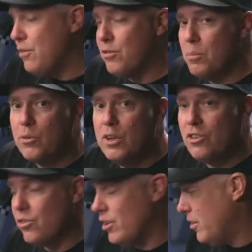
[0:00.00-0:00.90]
from the
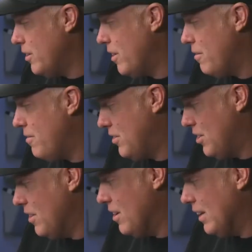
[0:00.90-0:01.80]
richest cylinder
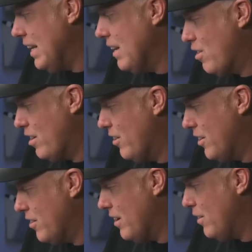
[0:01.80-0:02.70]
to the leanest
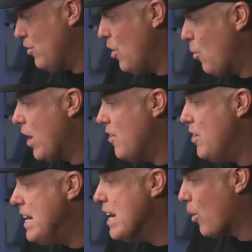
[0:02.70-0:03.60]
cylinder is nowhere
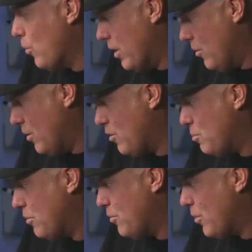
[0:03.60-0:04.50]
near what it was
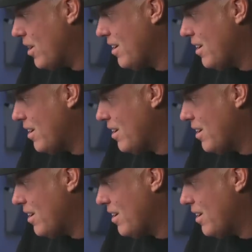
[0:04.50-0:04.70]
before.